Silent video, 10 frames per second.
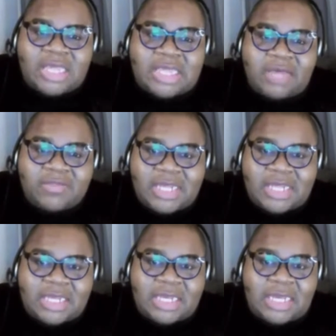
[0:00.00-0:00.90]
and
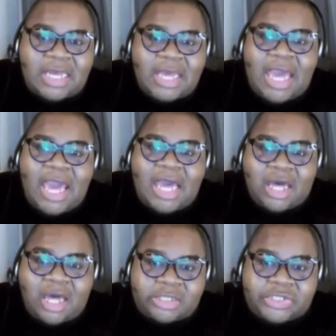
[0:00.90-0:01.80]
ethnicity and
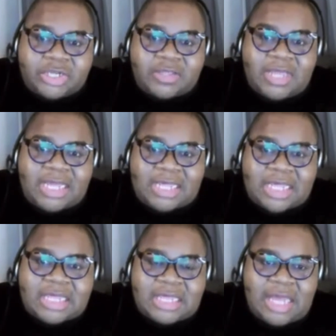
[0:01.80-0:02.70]
culture that
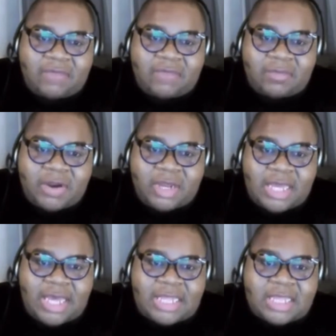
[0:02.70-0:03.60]
exist inside of
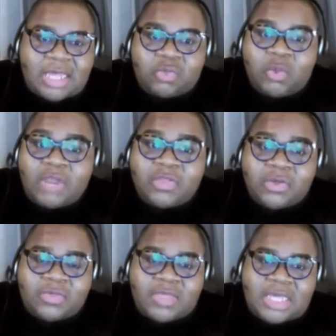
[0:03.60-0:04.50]
American context. One of
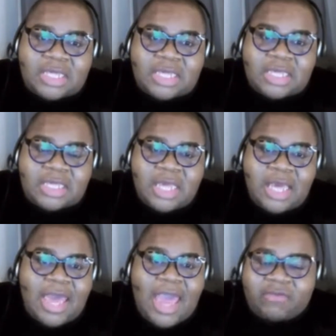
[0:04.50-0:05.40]
those things is
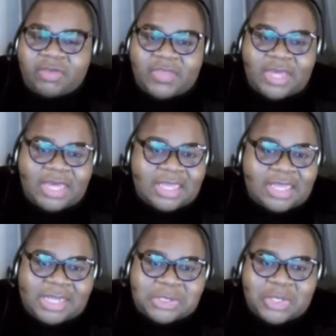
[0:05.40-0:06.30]
everything is
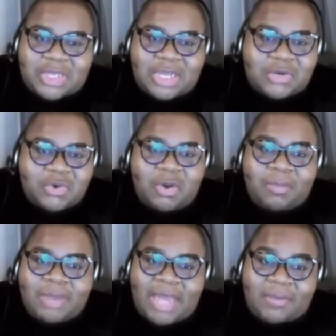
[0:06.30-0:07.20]
not just centered on
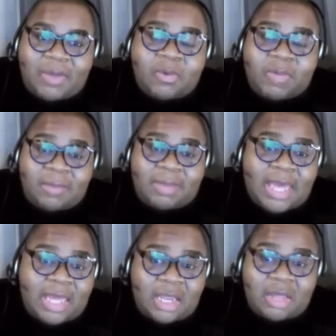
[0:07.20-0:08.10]
Black people being
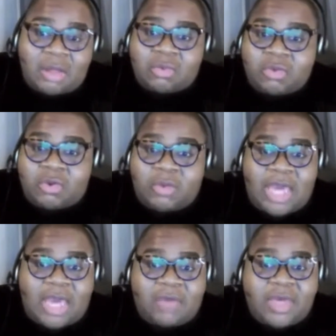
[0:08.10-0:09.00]
Black alone. You know, we
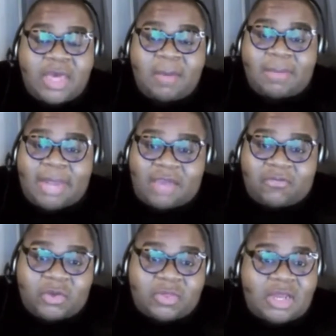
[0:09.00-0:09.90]
have Black
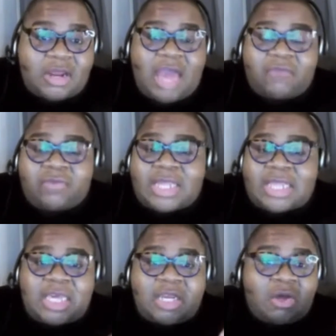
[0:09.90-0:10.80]
folks that are
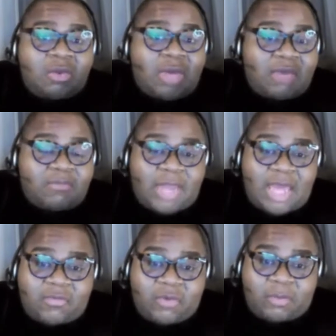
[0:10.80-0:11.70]
Afro-Latino. We have
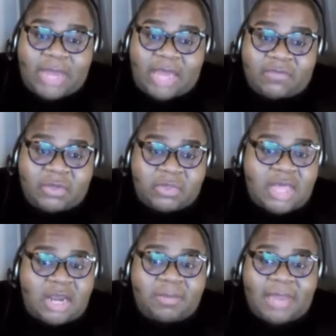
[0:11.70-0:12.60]
Black folks
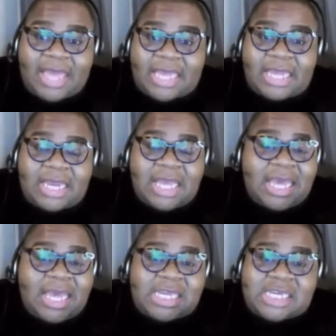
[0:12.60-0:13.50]
that are Black and
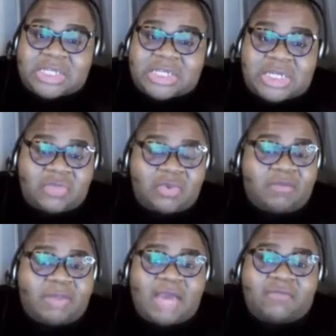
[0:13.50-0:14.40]
Indigenous. We
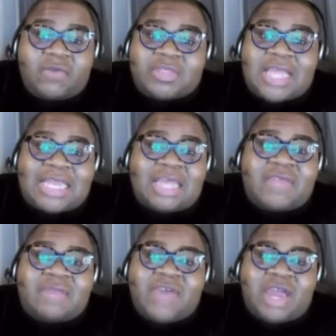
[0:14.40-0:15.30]
have Black folk that live
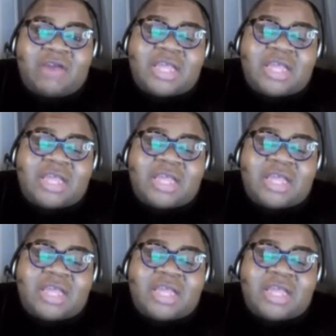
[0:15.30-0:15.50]
in various